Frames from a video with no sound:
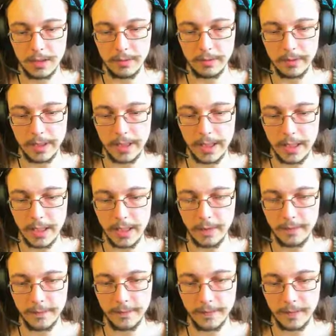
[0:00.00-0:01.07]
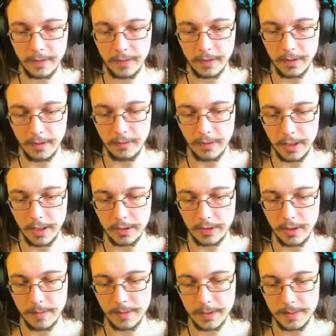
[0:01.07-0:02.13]
to leave. I don't like
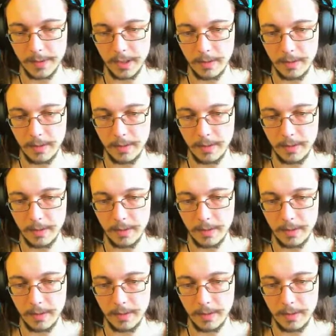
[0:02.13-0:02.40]
zombies being